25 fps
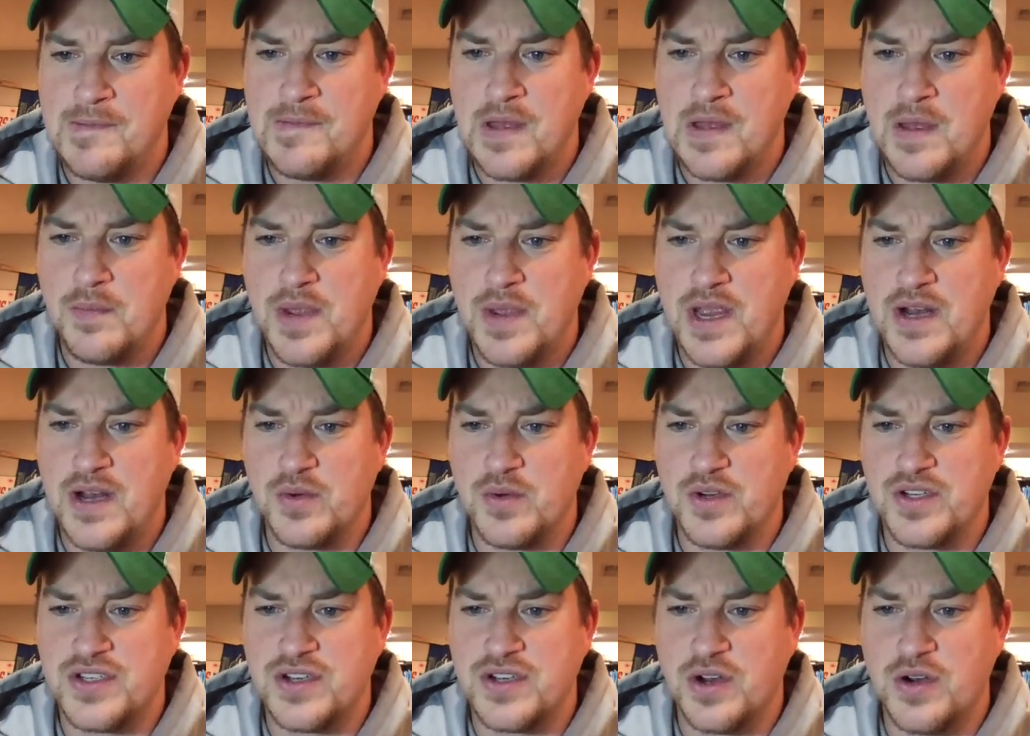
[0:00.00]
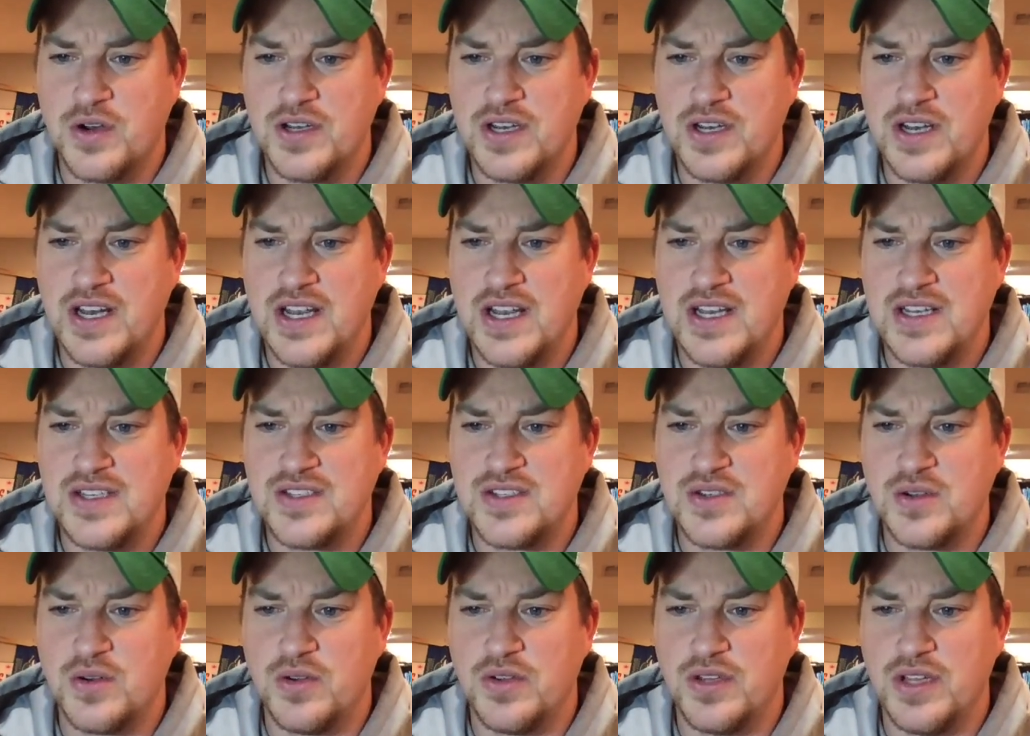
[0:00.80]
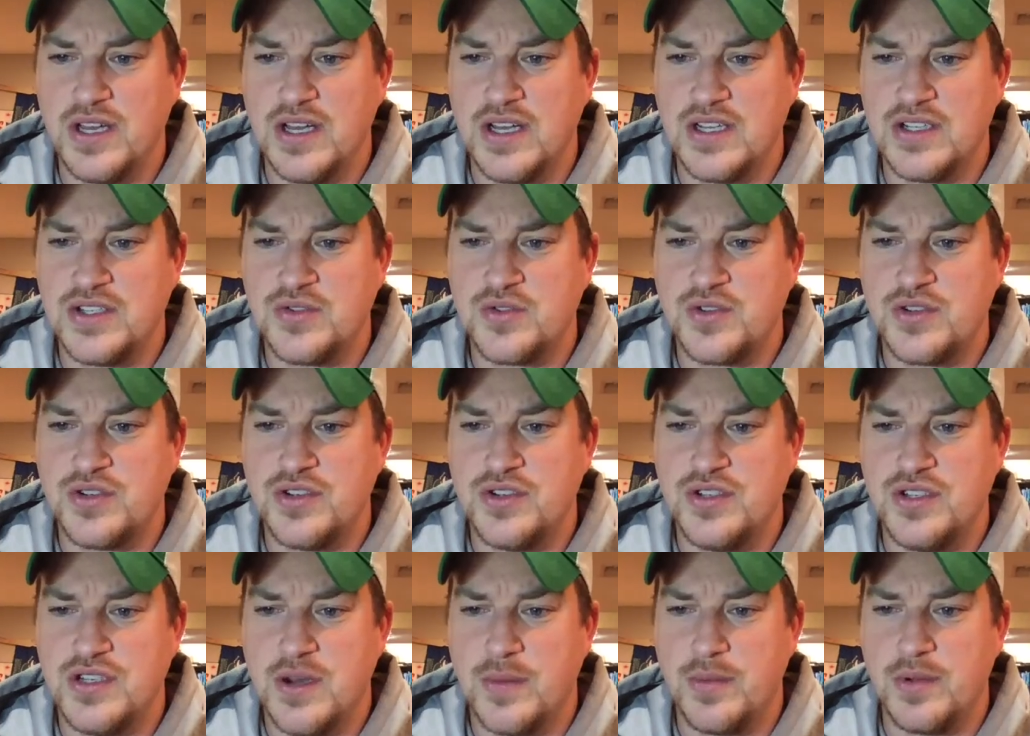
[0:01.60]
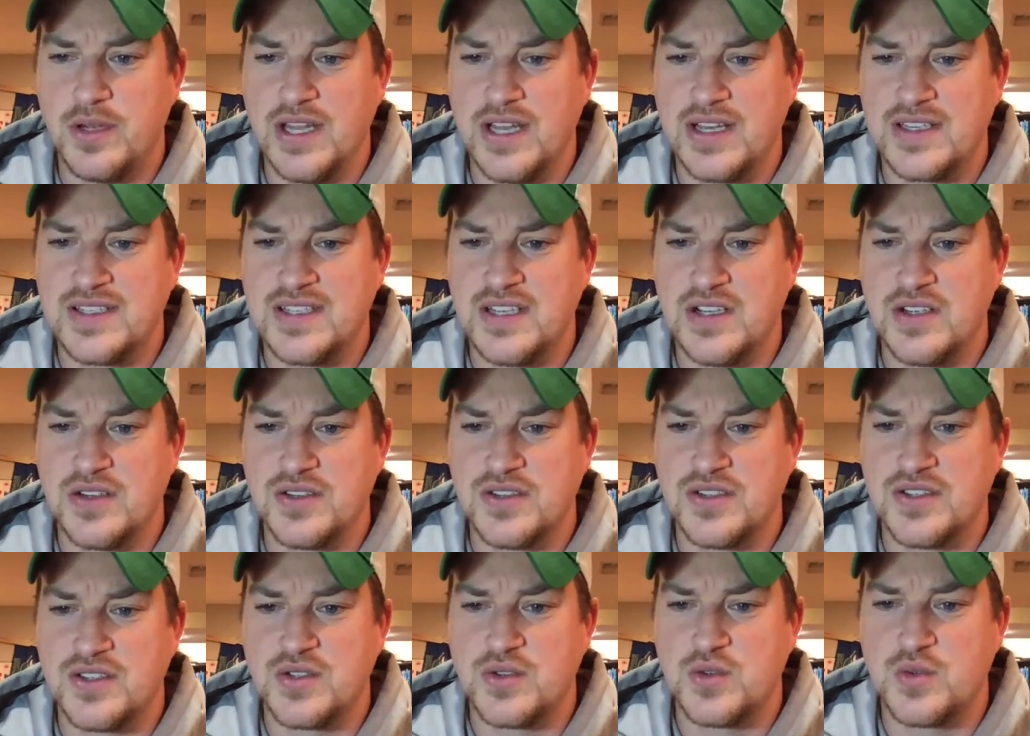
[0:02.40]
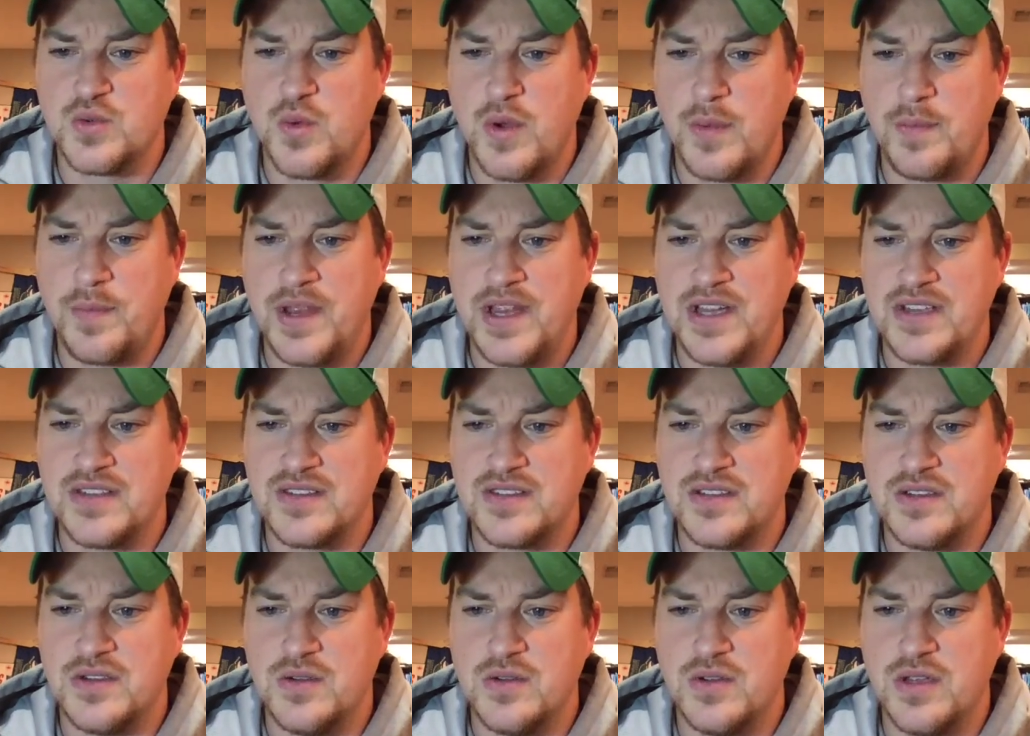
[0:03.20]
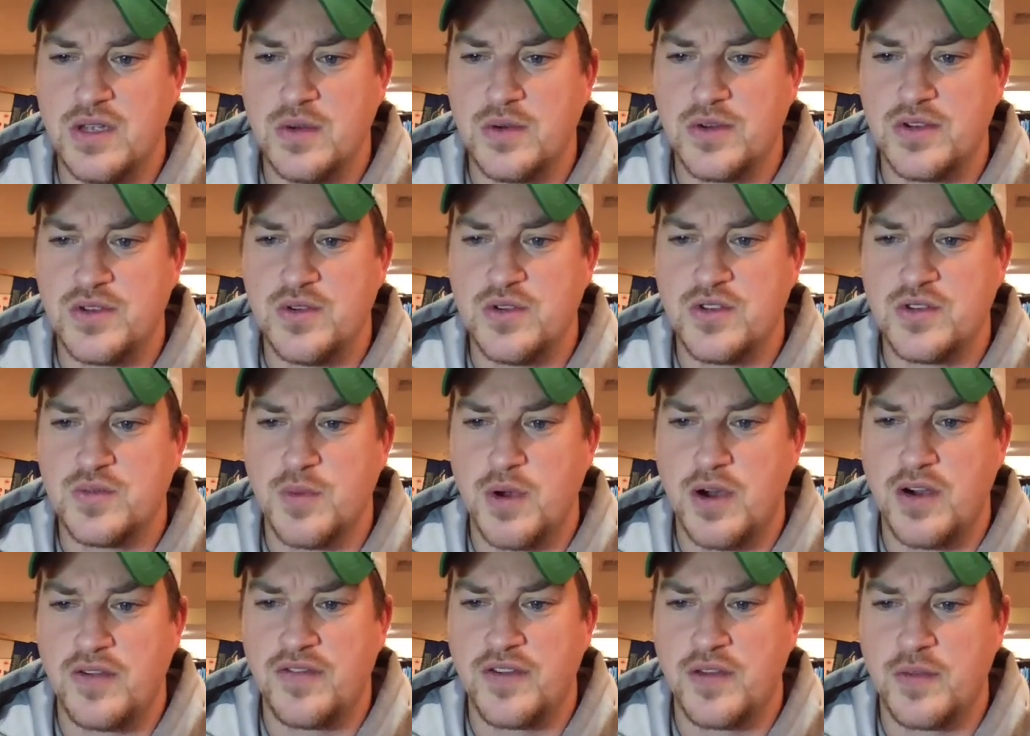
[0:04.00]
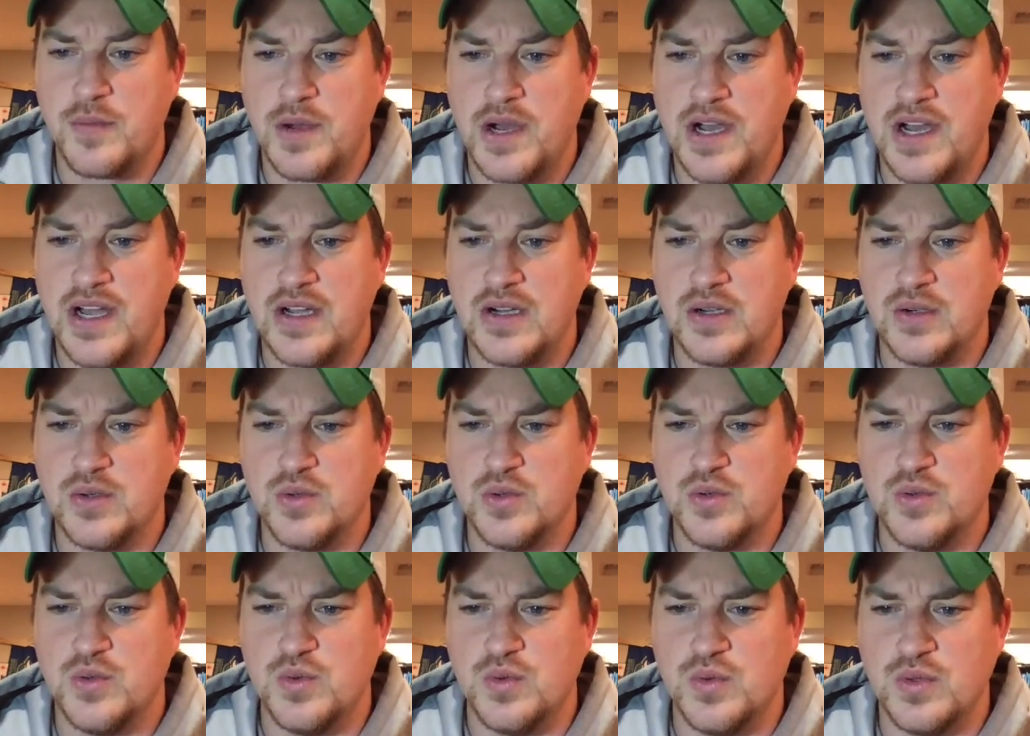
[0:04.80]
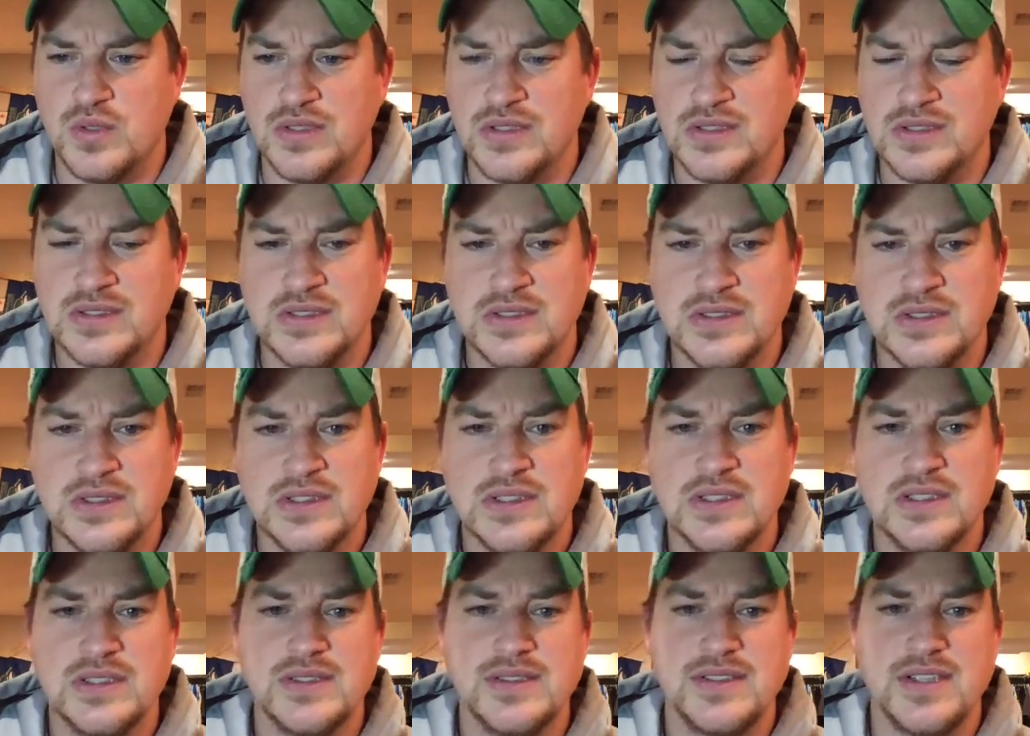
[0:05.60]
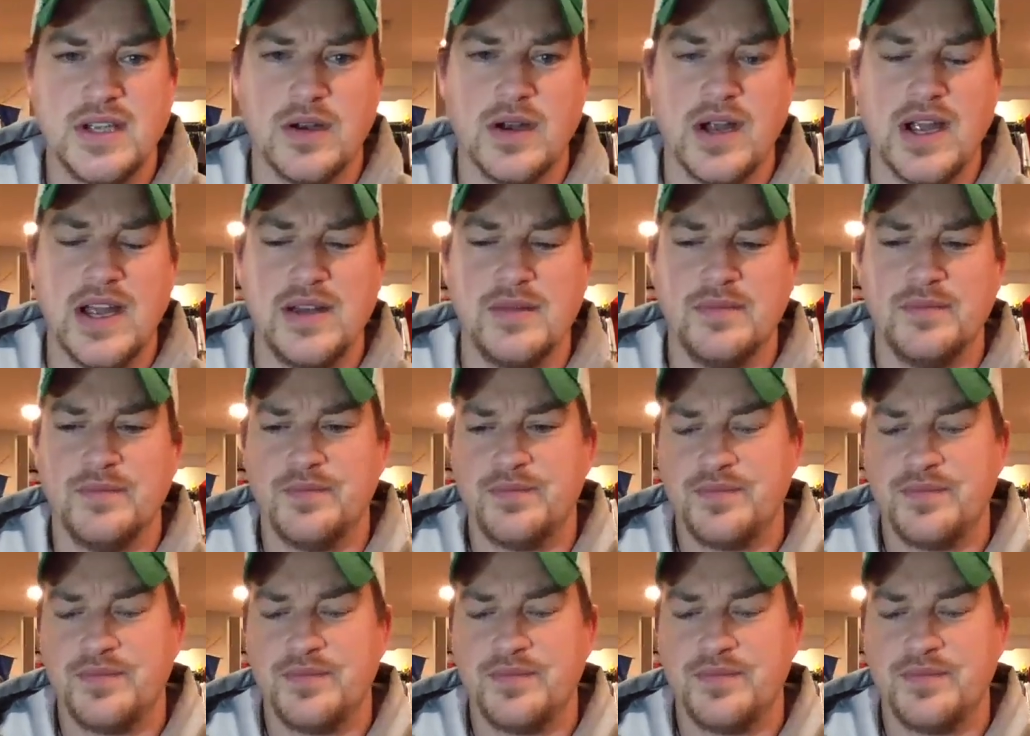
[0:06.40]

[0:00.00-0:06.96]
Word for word: Paid a return today. Sold a double X L sweatpants new. They were too small for the bio. Oh, it's all right.